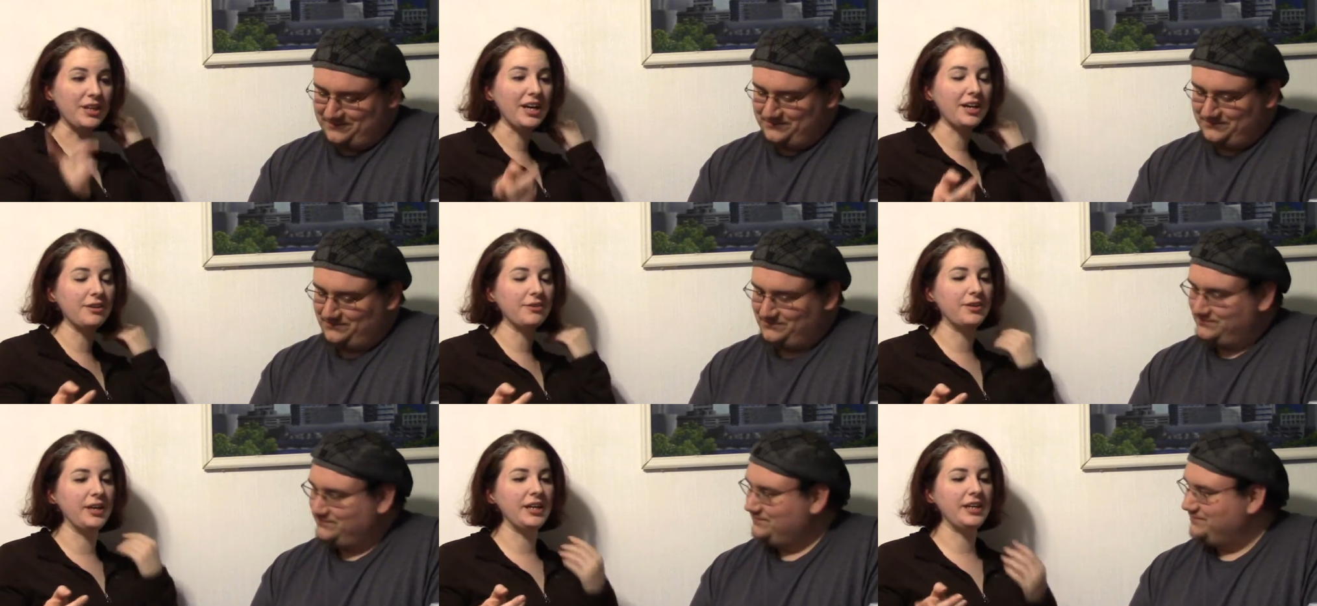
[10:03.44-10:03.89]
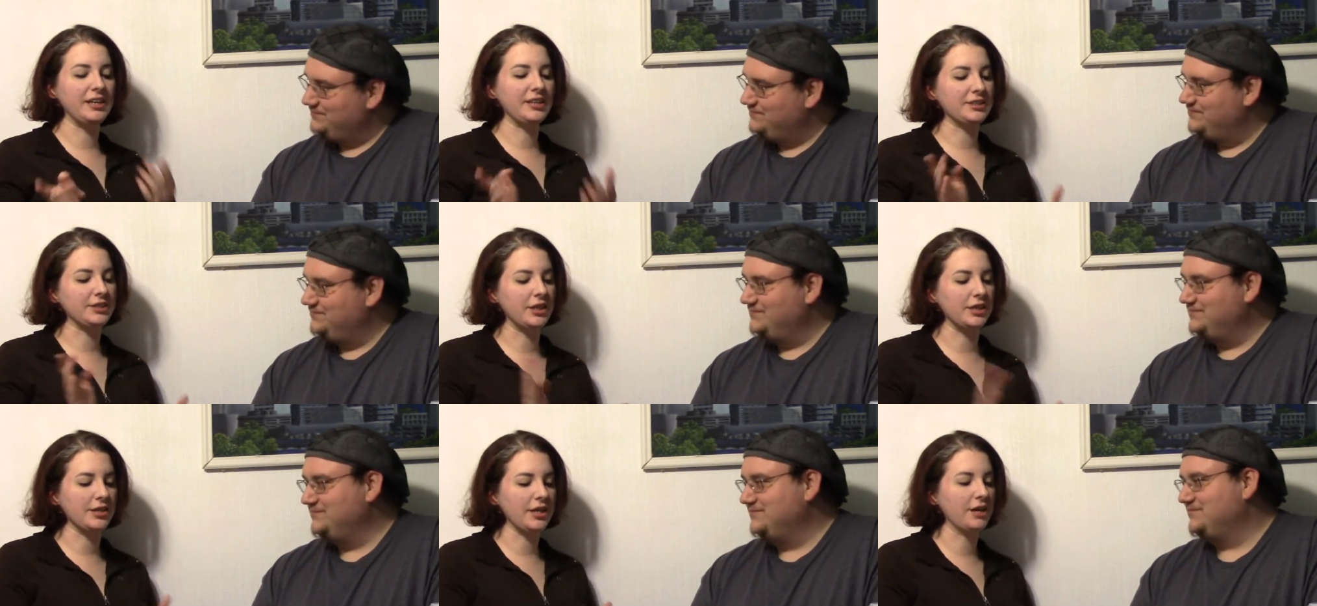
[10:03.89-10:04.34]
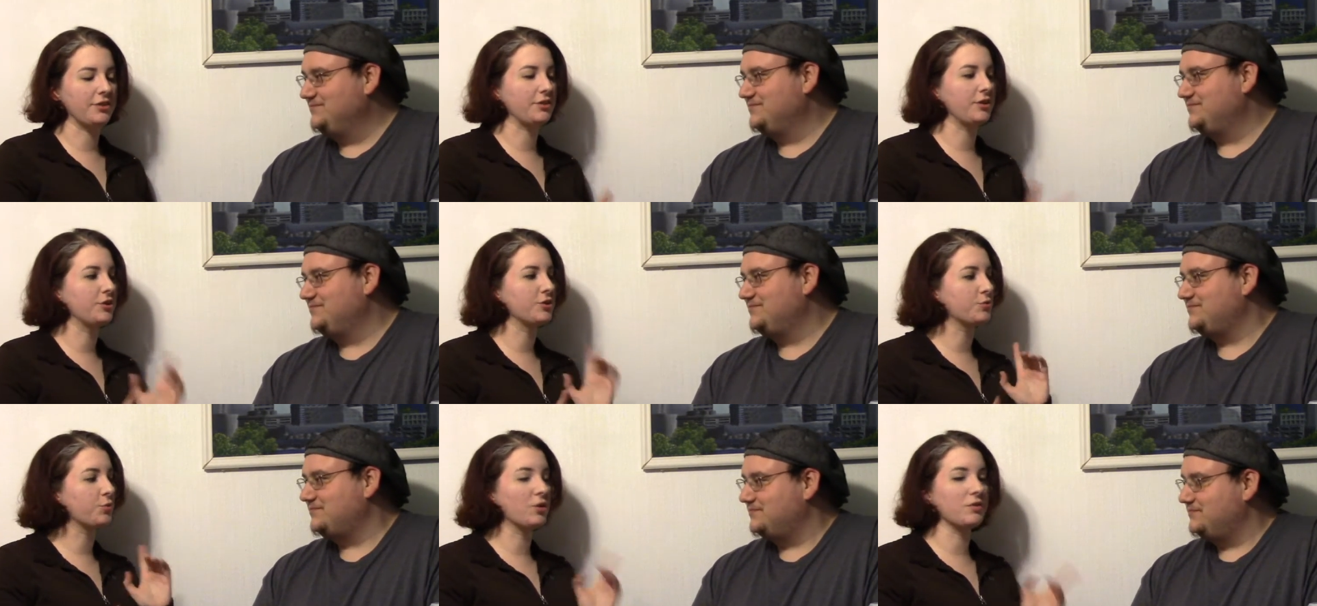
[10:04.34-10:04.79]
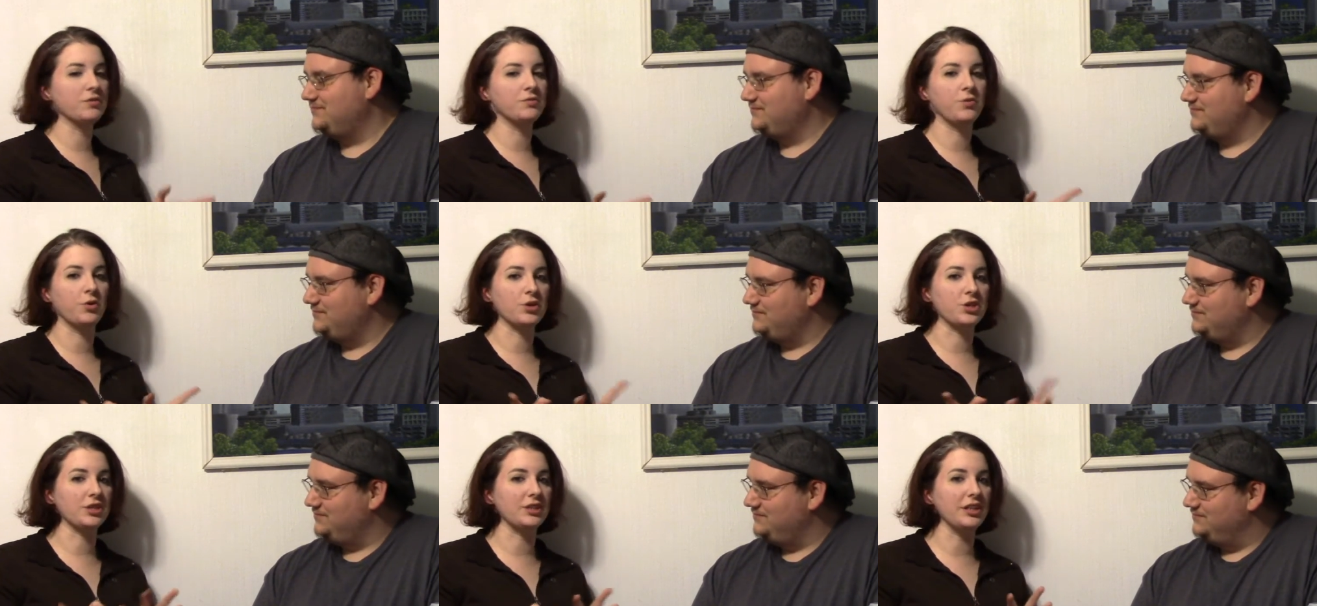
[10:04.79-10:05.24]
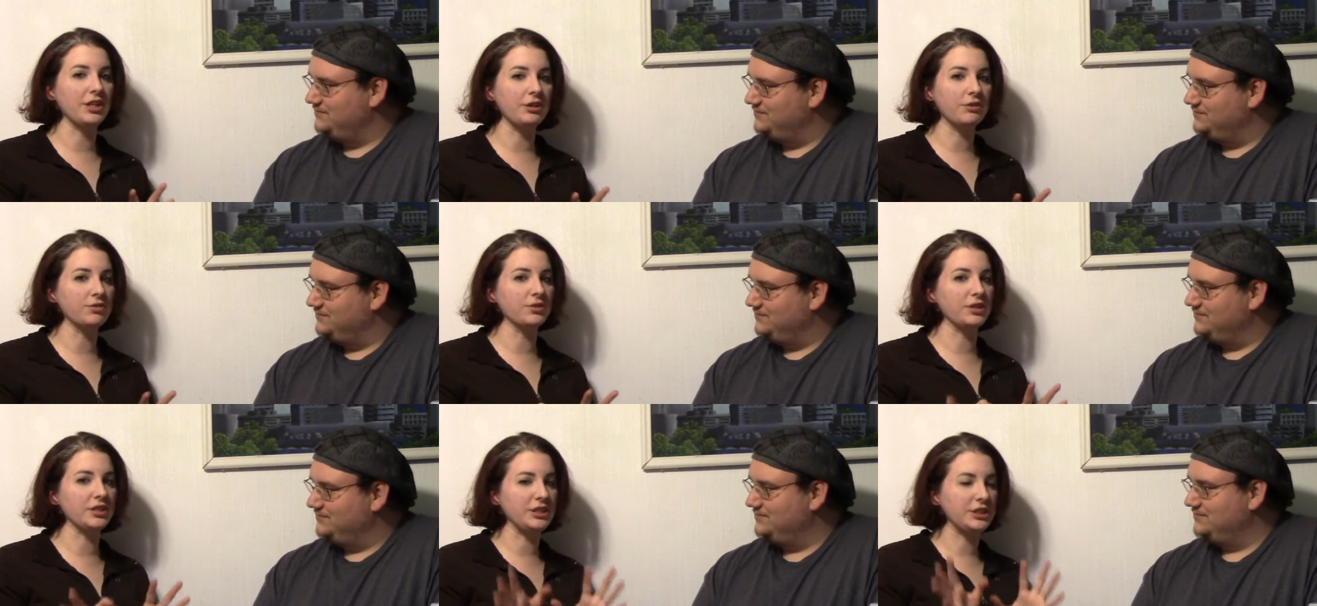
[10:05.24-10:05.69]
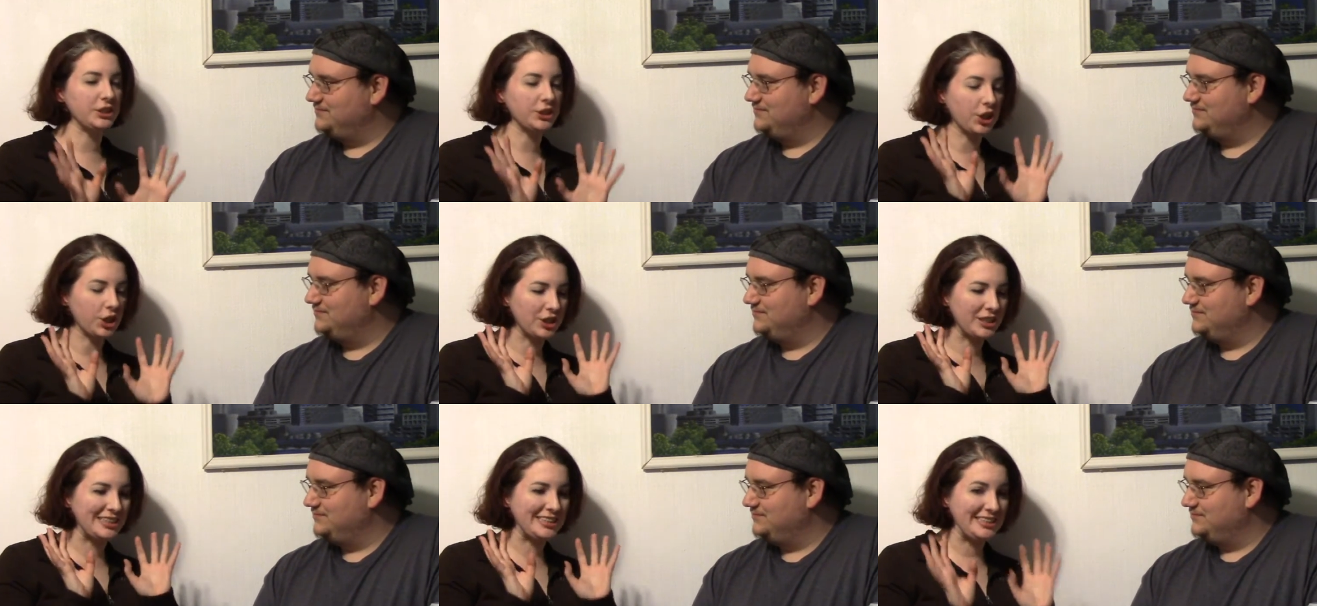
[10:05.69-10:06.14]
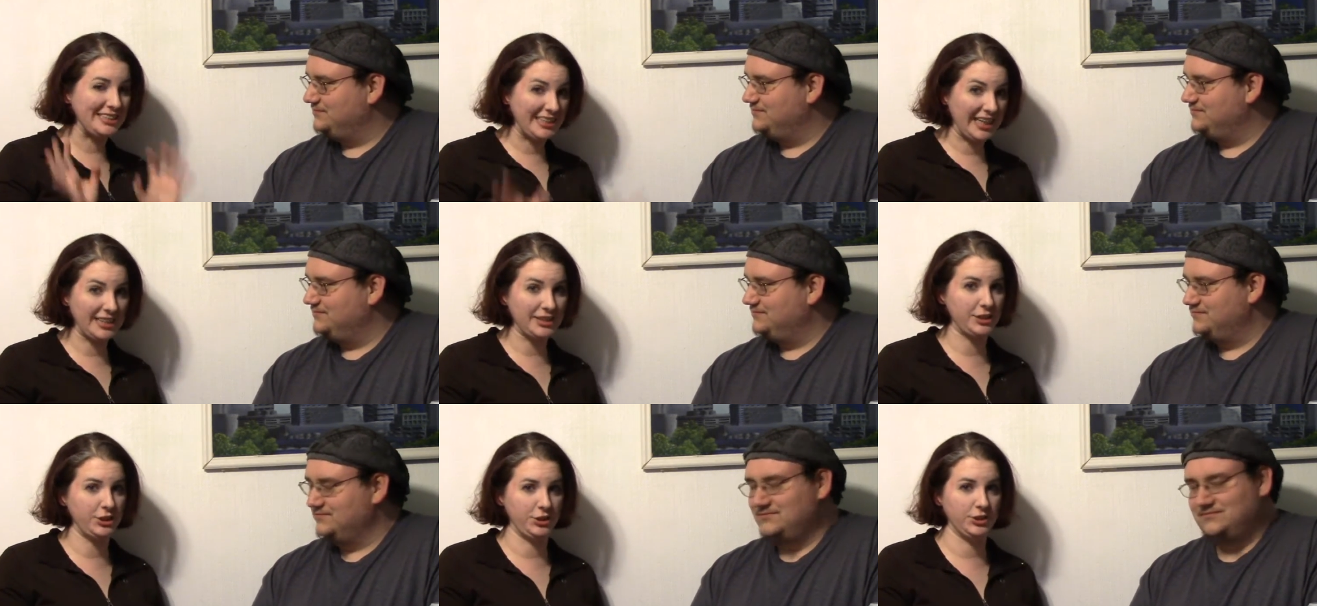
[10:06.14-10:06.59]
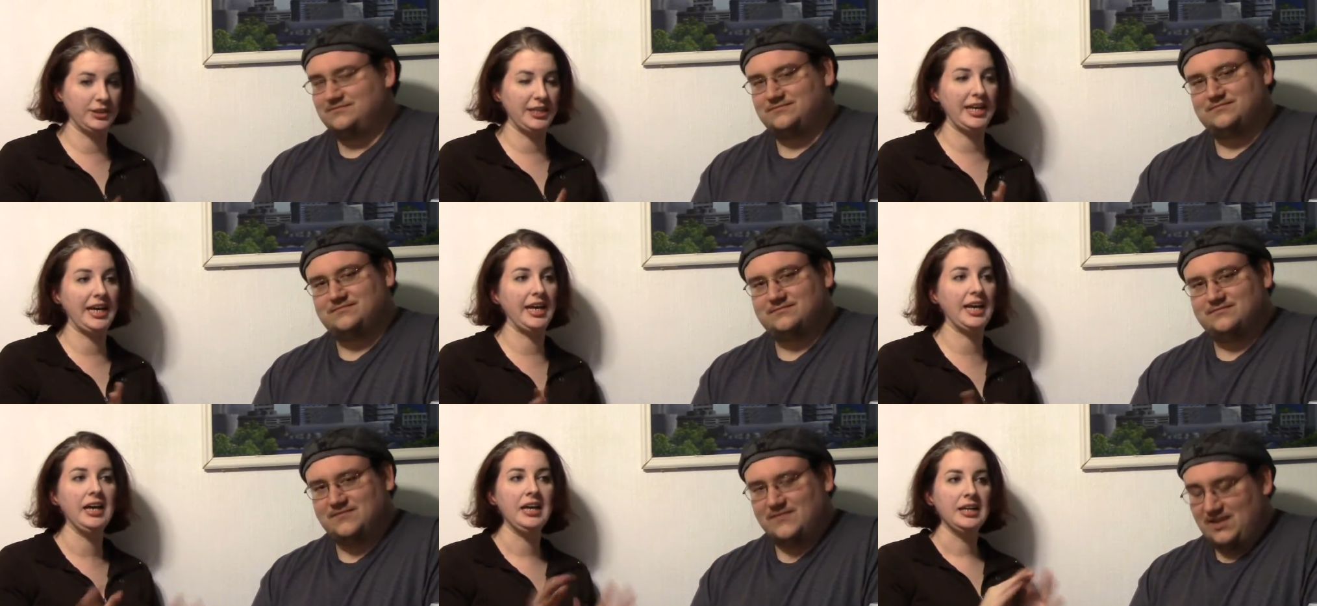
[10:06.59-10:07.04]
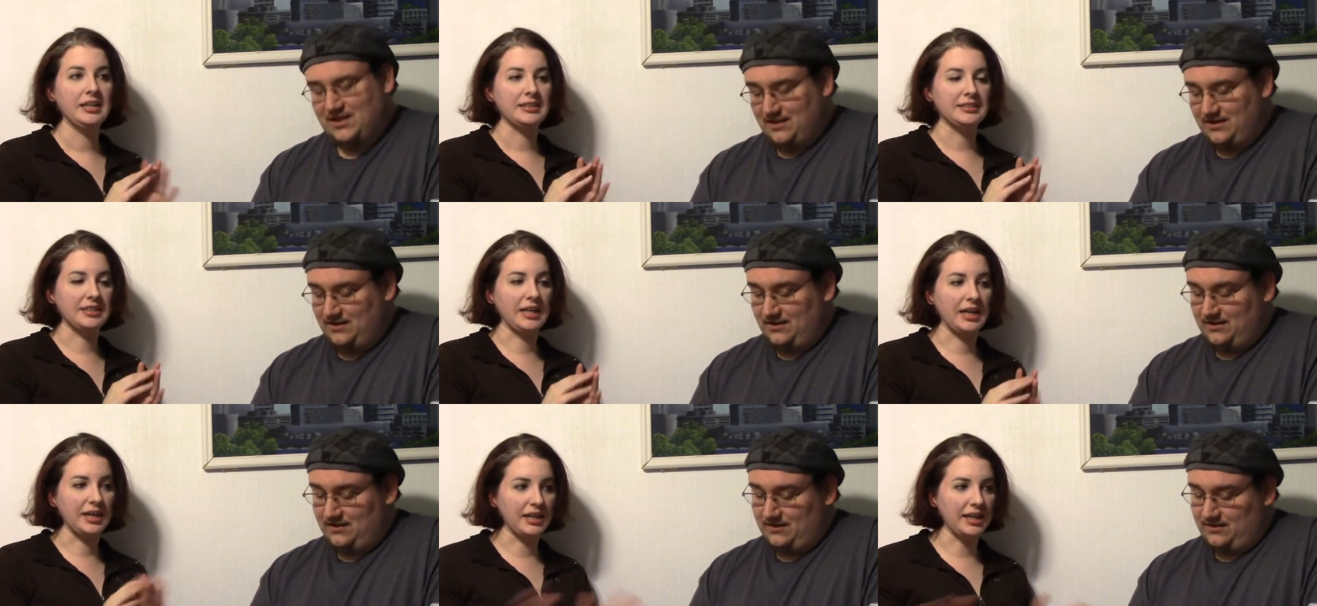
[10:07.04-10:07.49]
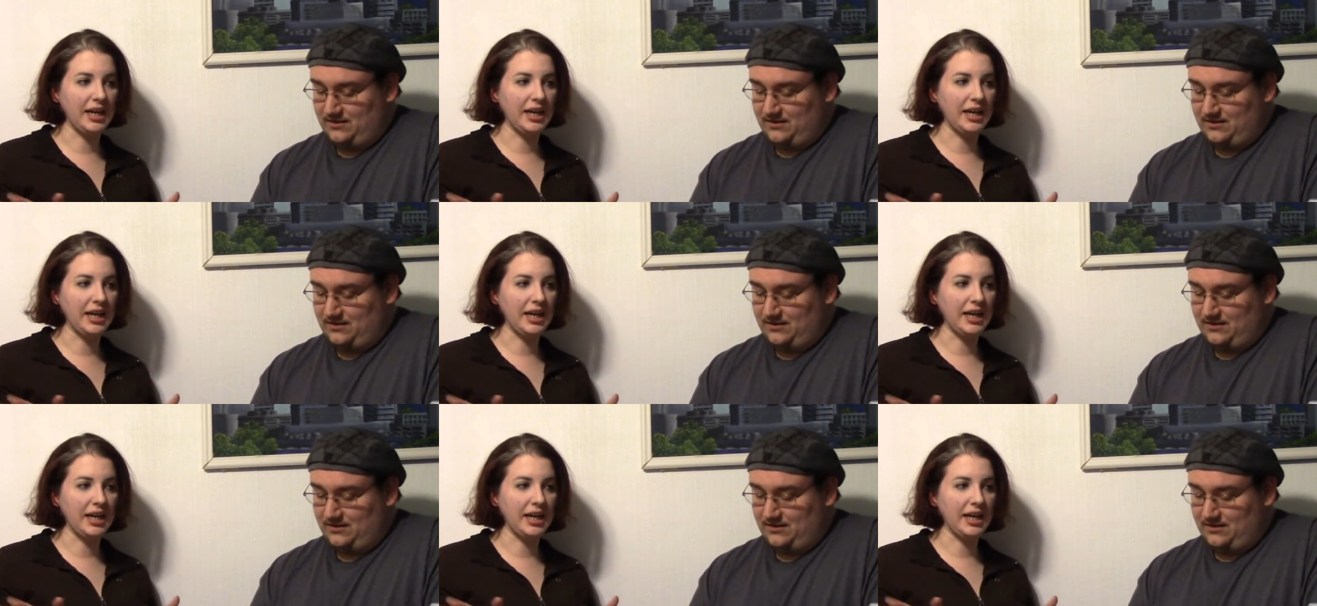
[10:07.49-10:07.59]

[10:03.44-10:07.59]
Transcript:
Speaker 1: a lot of great Kickstarters out there. Dwarven Forge literally started yesterday. It's got